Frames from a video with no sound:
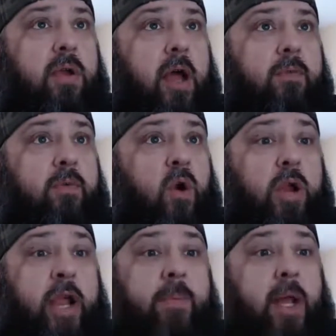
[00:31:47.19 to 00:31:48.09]
I've never heard
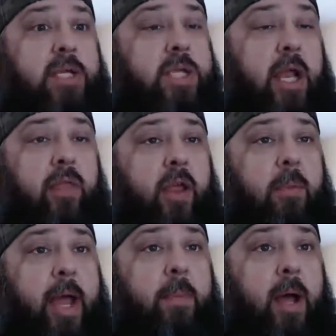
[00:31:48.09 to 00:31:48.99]
anybody say anything
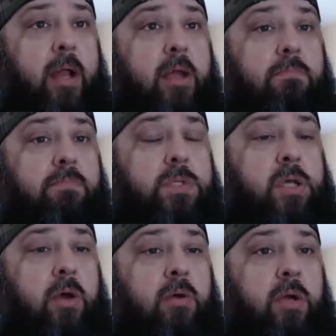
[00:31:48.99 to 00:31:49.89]
bad about him. So